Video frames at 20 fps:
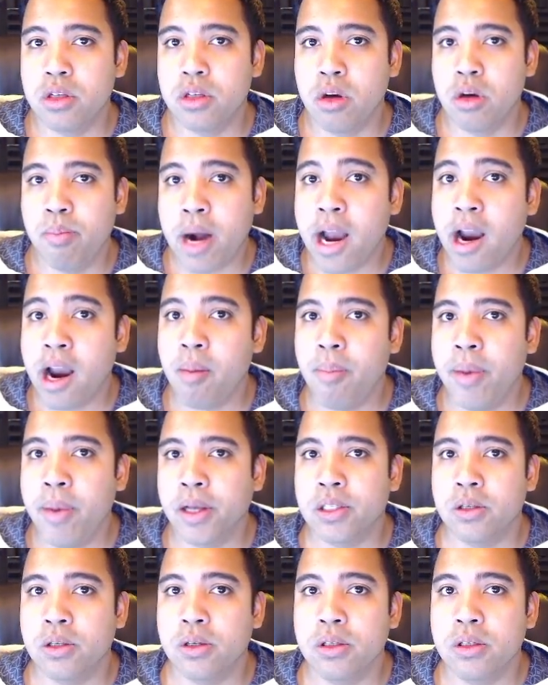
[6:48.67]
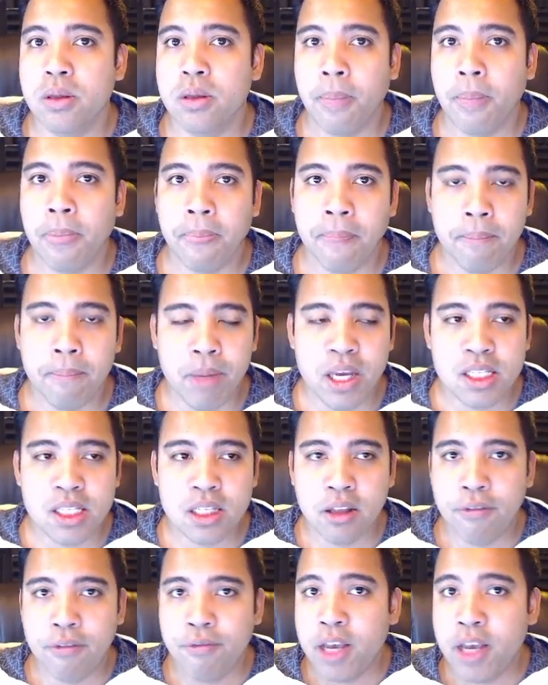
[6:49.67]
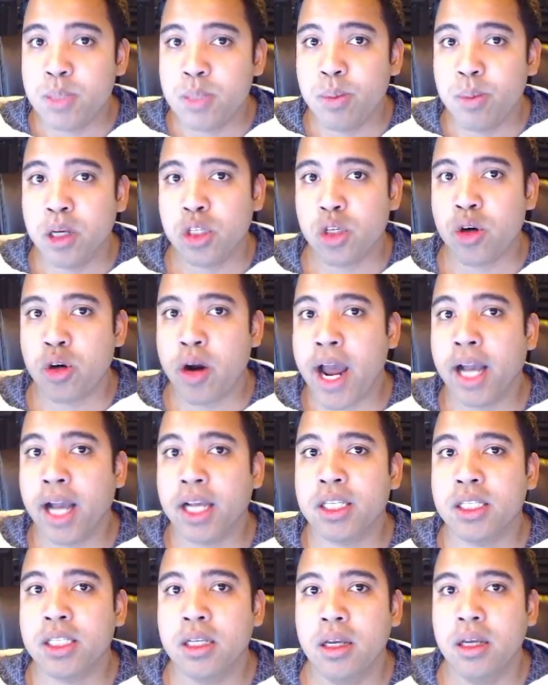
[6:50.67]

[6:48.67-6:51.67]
your buyer pixels, basically Facebook tracks.